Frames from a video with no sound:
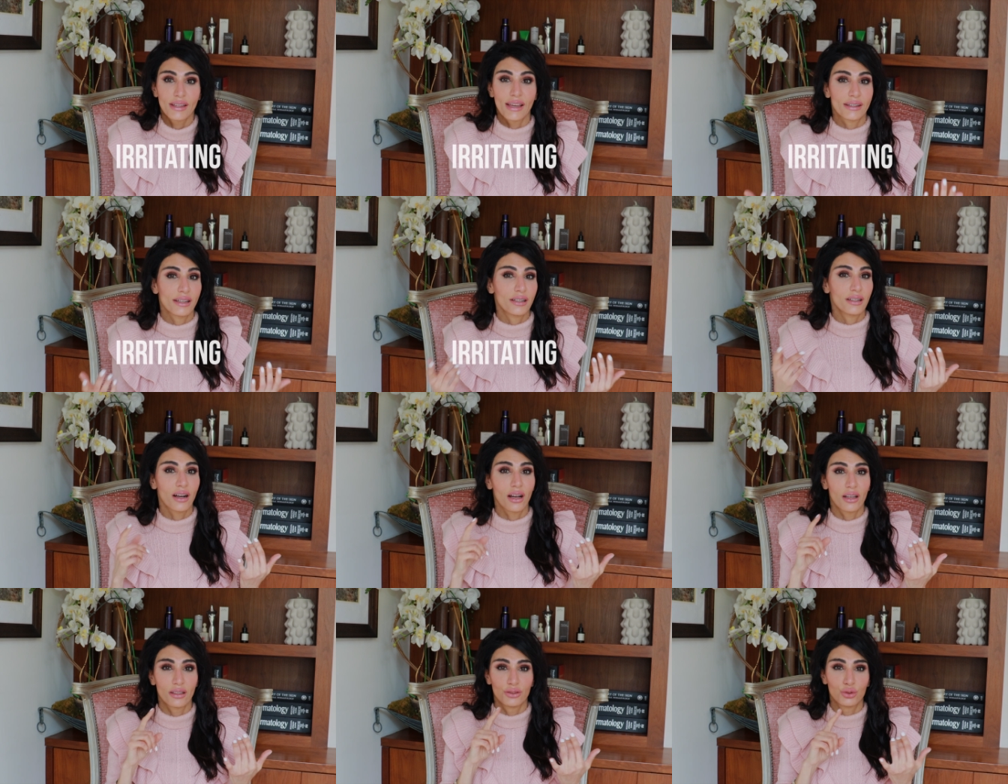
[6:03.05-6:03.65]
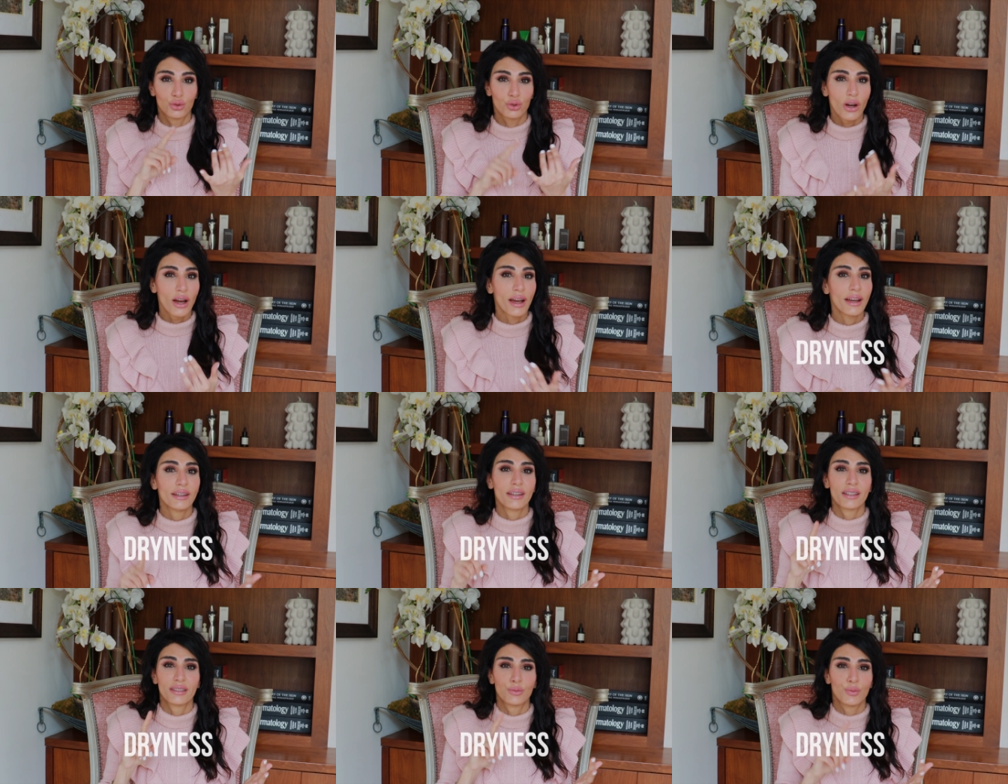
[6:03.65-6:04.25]
They can cause
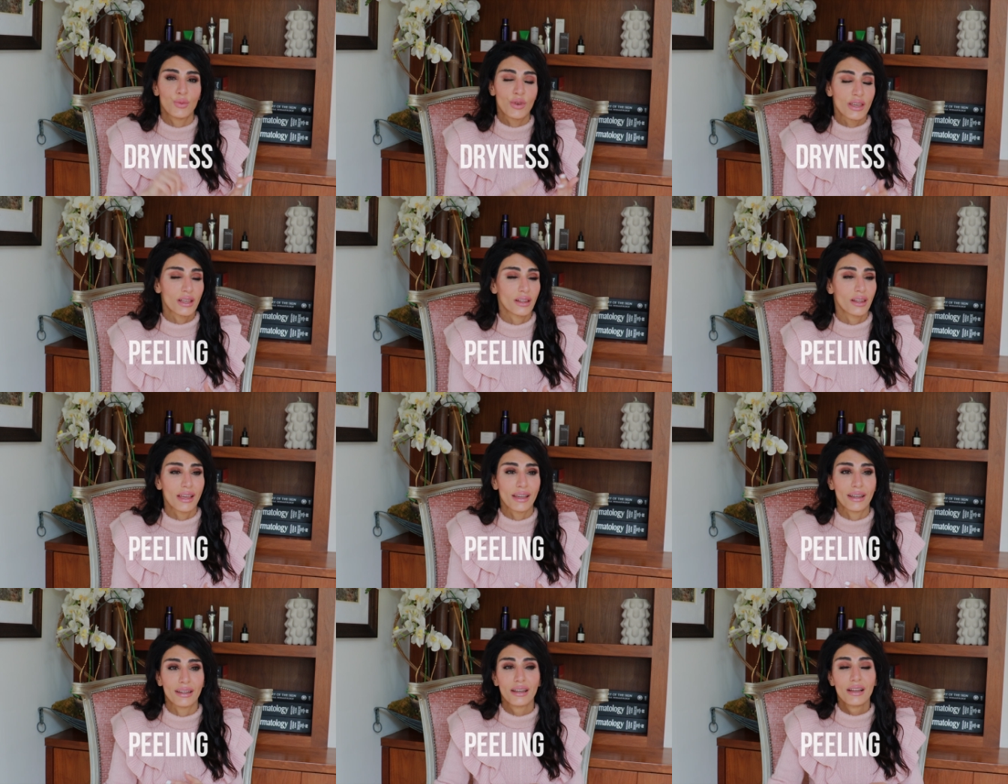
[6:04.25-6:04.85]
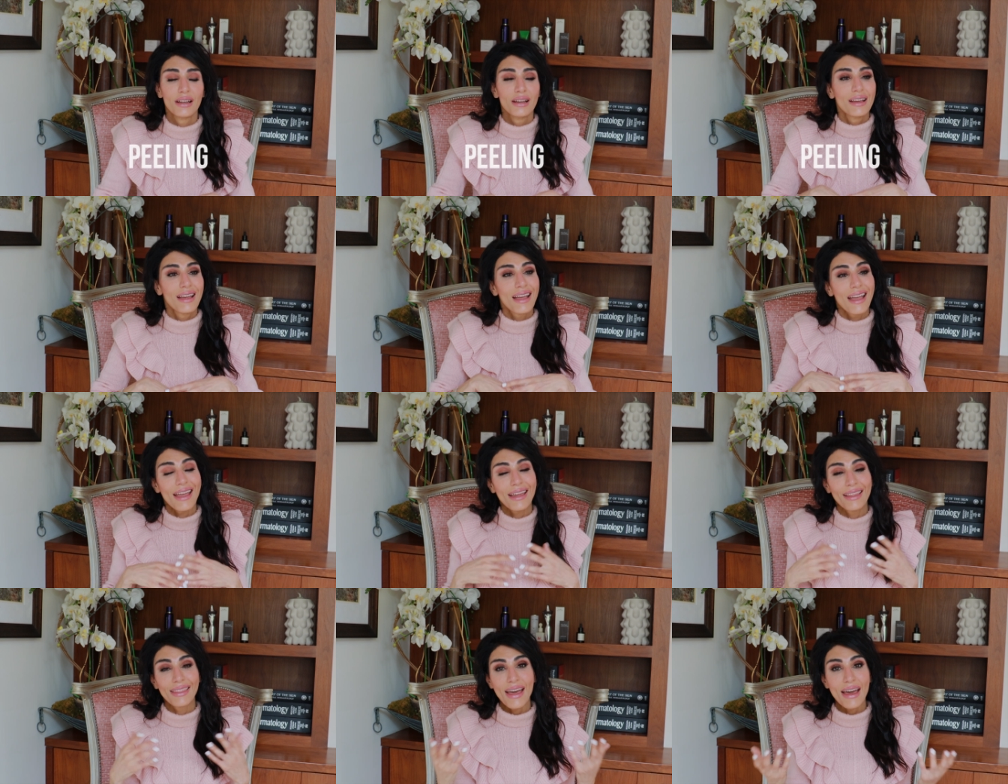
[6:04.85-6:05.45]
dryness, peeling,
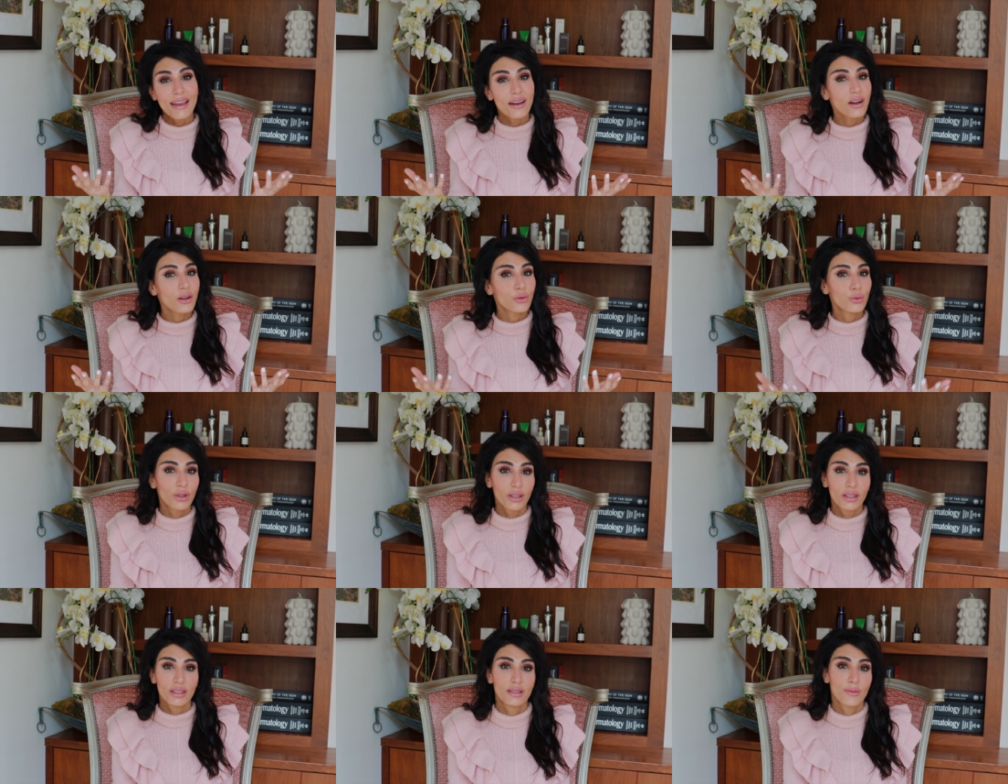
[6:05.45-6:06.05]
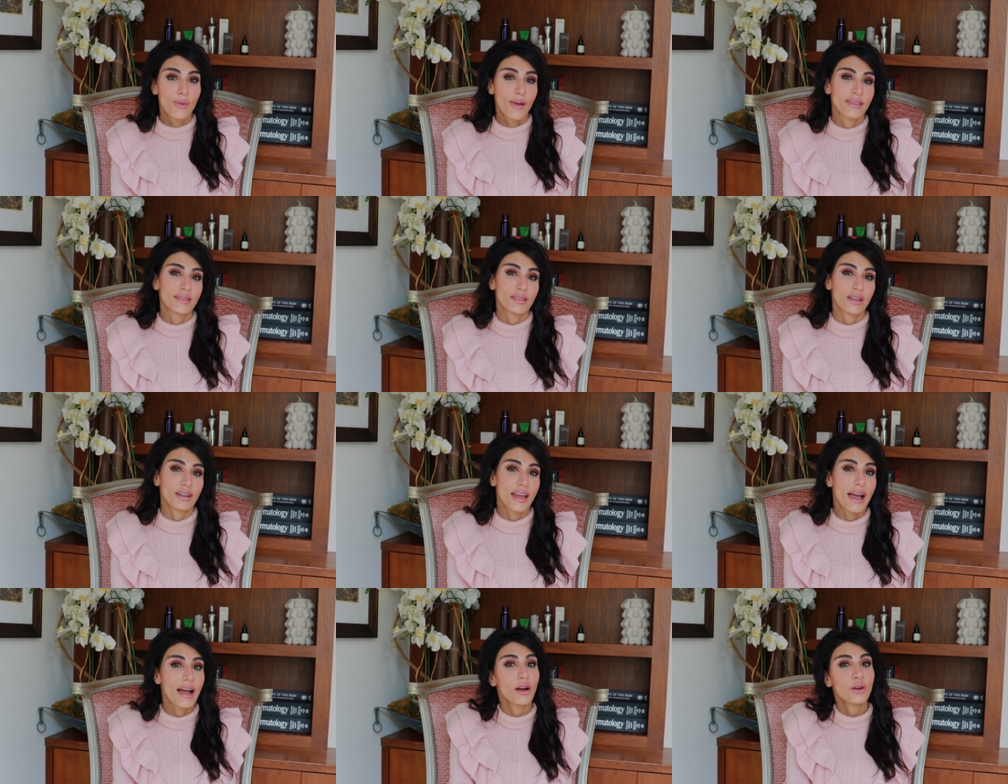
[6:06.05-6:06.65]
and that all really depends
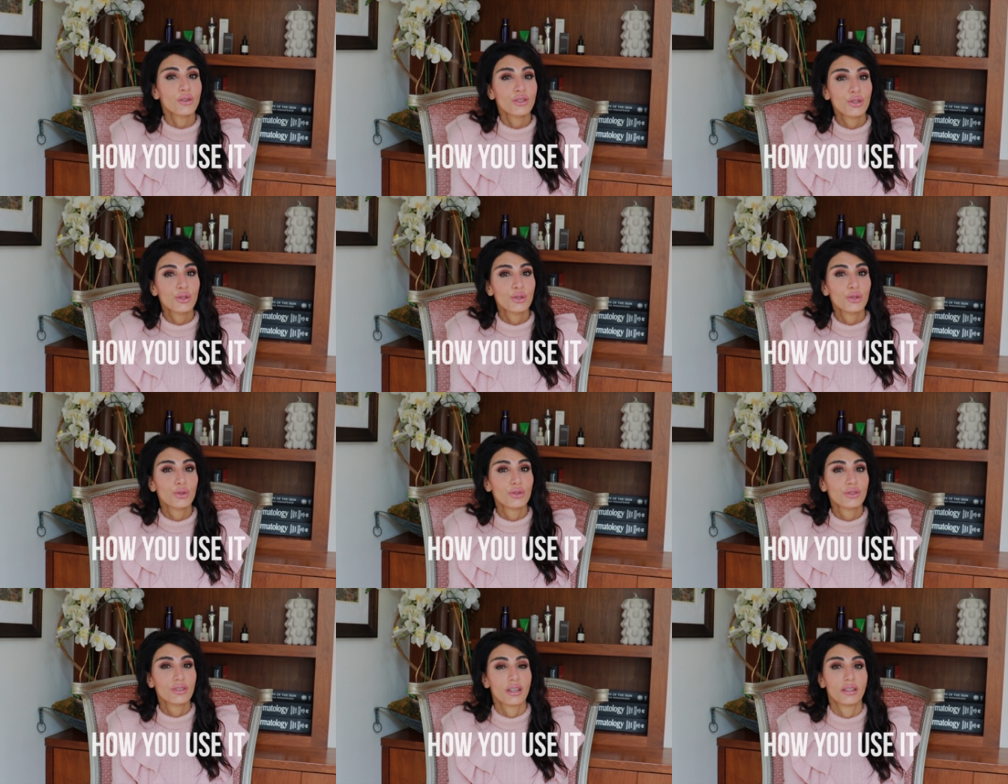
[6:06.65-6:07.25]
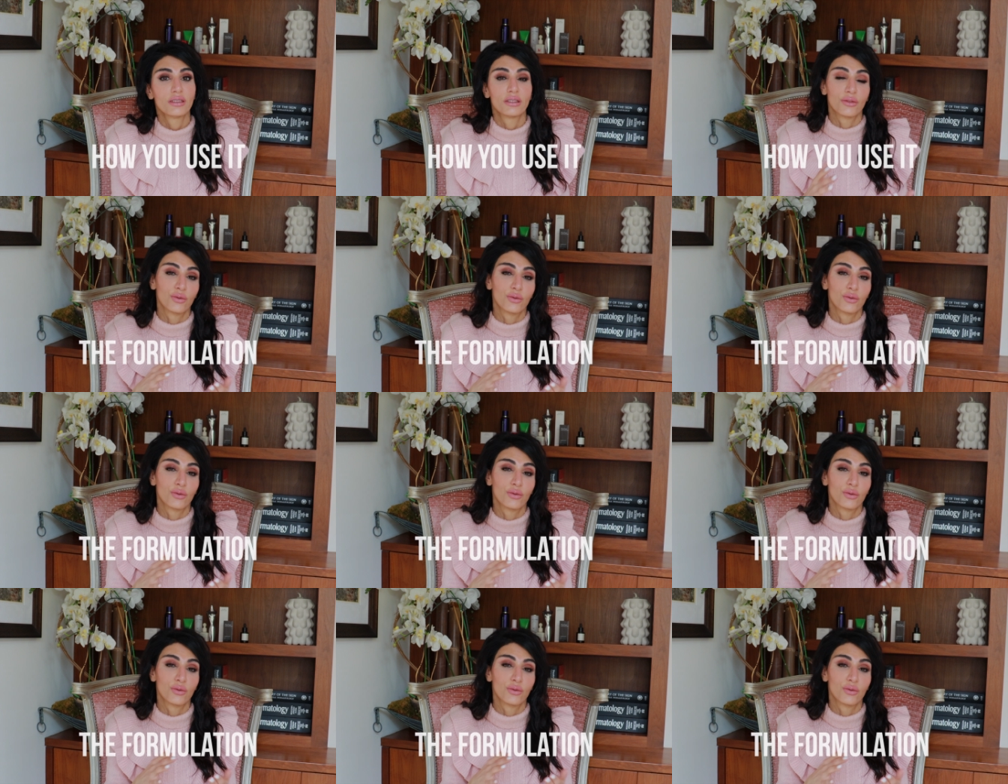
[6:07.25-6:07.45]
on how you use it.